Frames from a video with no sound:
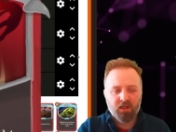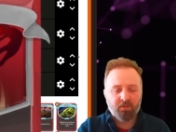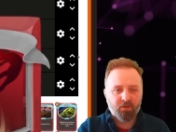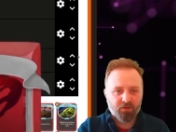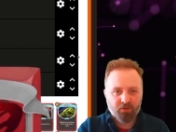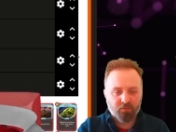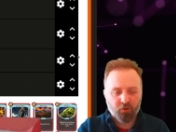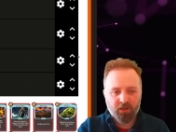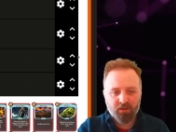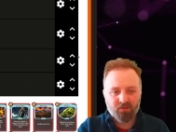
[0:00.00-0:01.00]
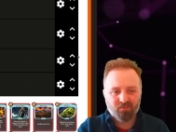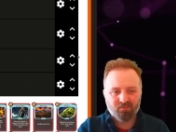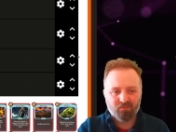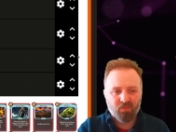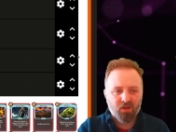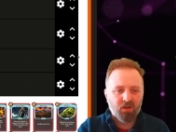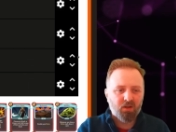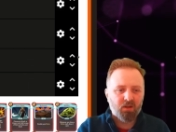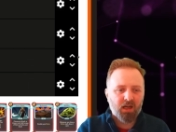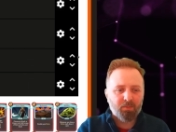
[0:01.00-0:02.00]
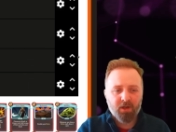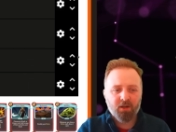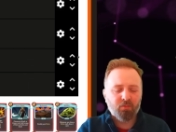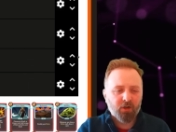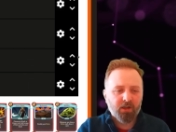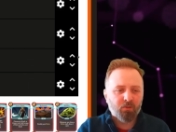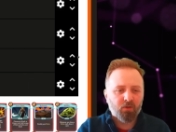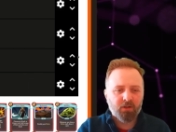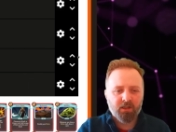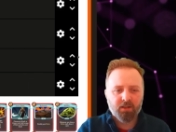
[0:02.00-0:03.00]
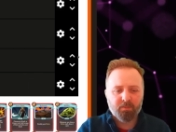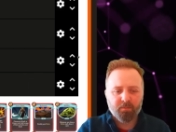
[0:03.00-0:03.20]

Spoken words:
if it's unupgraded. I'd pick an upgraded one, yeah.